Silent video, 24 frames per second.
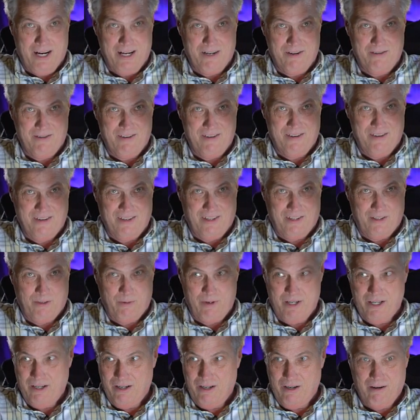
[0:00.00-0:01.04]
out, the
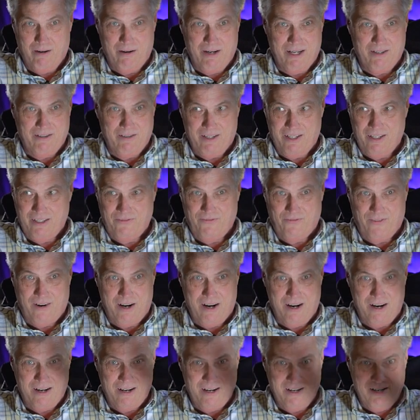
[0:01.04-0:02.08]
tweeter go out this
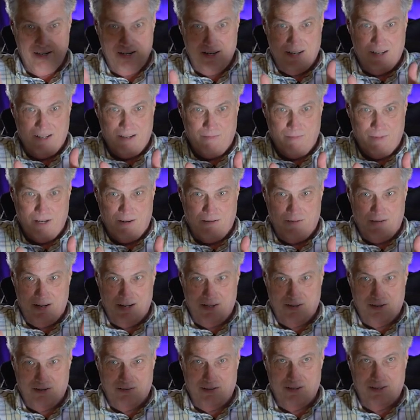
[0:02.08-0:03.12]
far, the
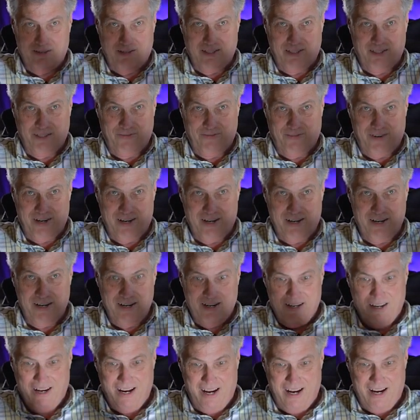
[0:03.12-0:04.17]
mid-range go out this far,
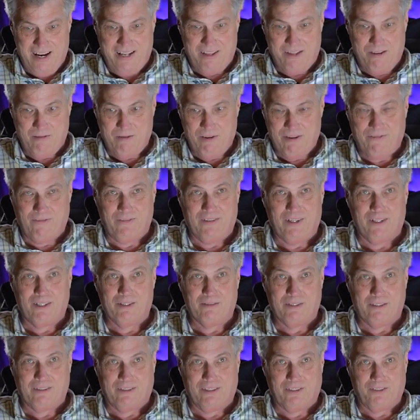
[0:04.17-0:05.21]
and the woofer to
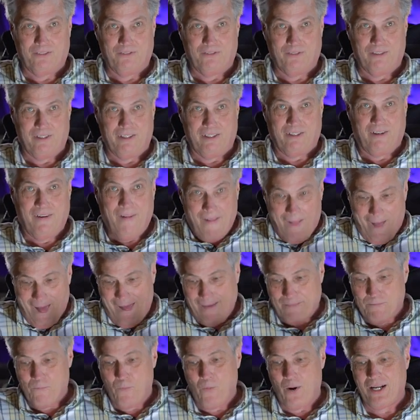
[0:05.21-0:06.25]
go out this far.
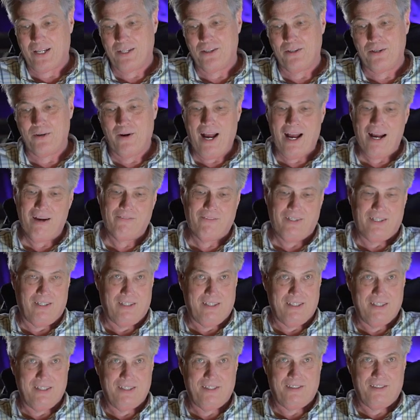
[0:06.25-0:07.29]
And when you have it
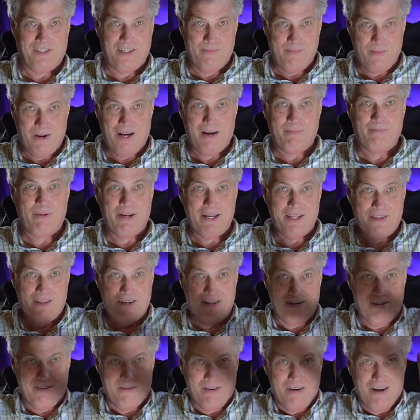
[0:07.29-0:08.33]
seamed up and
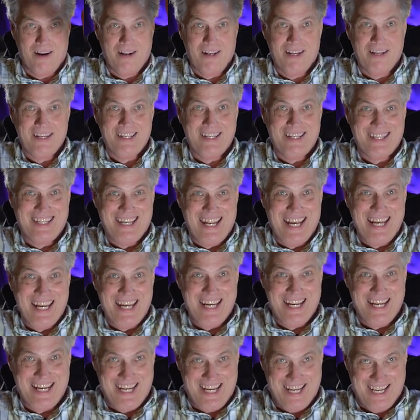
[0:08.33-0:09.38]
they're
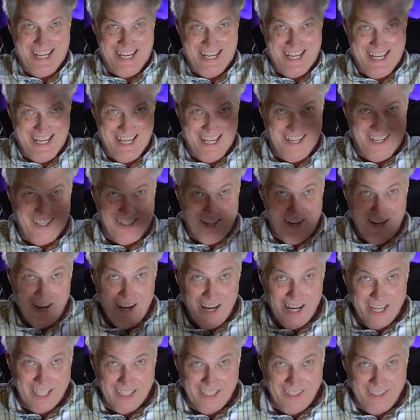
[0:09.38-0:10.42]
staying in a
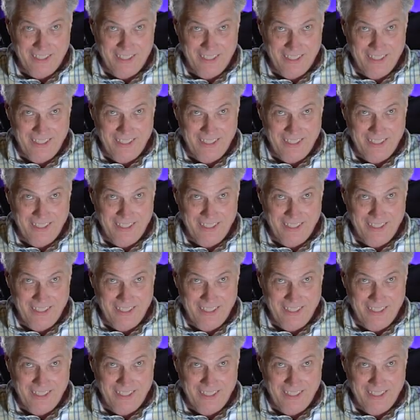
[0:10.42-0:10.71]
line,